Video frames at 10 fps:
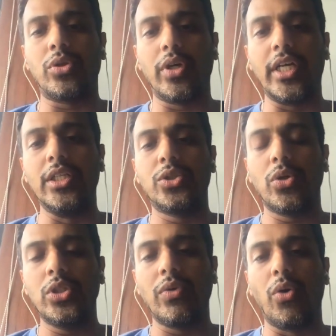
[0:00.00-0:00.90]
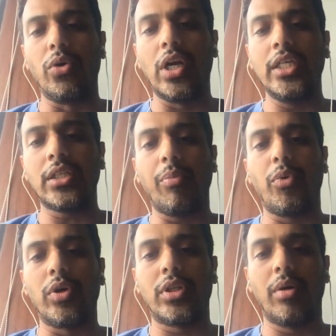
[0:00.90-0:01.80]
So insoles will only
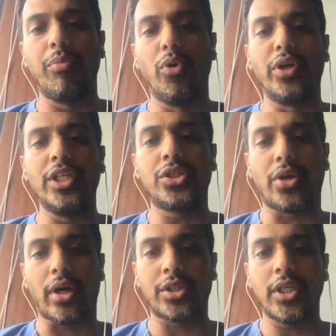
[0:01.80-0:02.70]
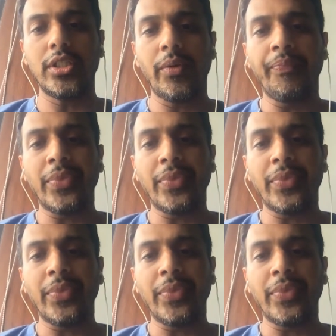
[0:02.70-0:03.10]
support the bony structures.